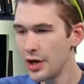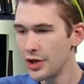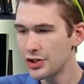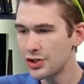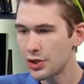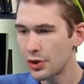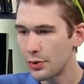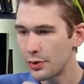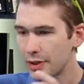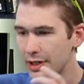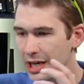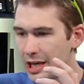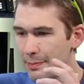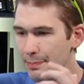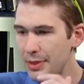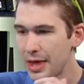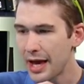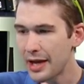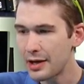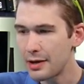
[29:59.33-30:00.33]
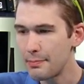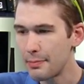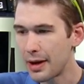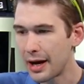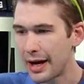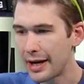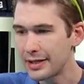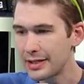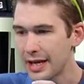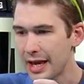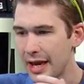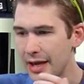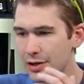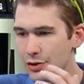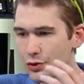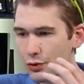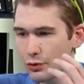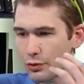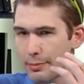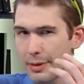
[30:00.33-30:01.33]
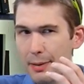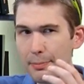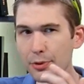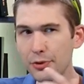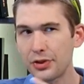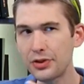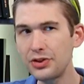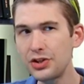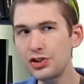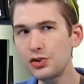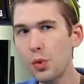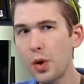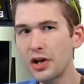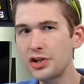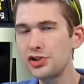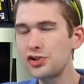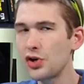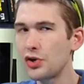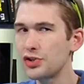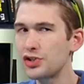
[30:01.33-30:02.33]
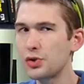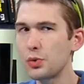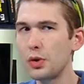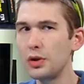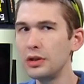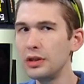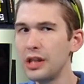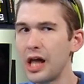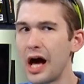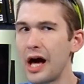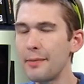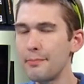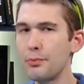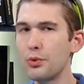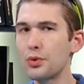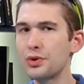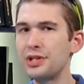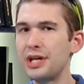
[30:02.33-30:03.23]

So keep that in mind, and remember that this watch is also a lot more